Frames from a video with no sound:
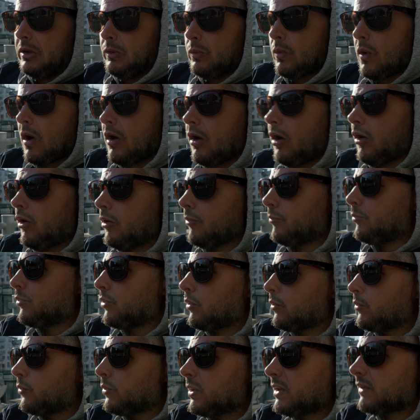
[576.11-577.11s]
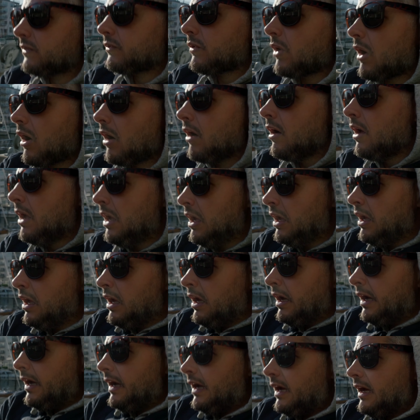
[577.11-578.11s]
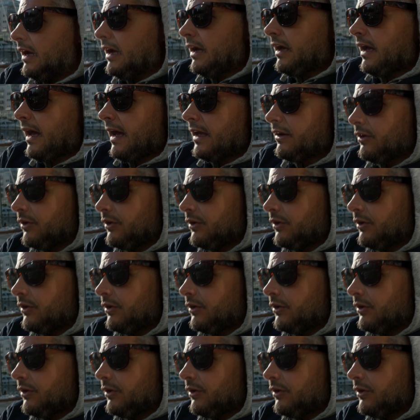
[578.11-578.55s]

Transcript: see you soon and bye bye.